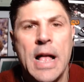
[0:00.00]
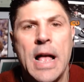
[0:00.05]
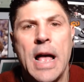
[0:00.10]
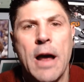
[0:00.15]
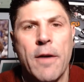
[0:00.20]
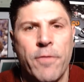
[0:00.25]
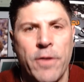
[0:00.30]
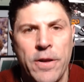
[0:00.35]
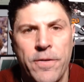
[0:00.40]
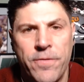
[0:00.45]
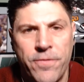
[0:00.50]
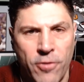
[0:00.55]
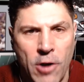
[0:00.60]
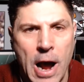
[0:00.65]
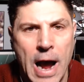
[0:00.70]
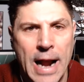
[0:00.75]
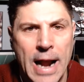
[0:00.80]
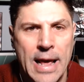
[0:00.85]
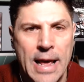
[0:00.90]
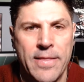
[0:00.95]
every
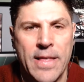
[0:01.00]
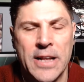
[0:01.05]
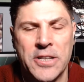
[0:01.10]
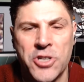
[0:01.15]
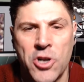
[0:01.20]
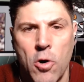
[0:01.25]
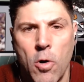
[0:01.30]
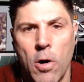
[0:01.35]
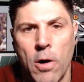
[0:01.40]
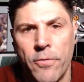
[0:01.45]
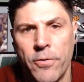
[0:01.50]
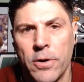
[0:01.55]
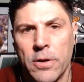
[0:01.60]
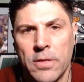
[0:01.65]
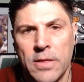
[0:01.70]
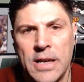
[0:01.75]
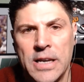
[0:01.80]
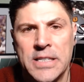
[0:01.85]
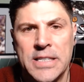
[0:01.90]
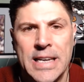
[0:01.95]
Friday. That's Carver
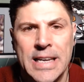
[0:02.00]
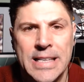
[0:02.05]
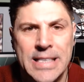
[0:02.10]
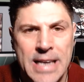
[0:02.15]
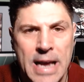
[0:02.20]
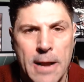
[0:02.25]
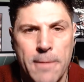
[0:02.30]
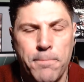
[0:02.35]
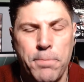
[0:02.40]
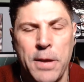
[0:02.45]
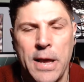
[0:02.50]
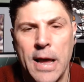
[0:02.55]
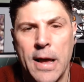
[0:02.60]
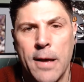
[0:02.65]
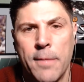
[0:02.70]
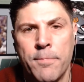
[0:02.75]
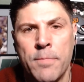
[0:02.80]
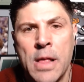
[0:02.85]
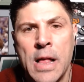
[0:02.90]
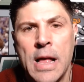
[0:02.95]
and Lisi, 10
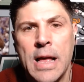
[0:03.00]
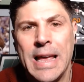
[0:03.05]
p.m.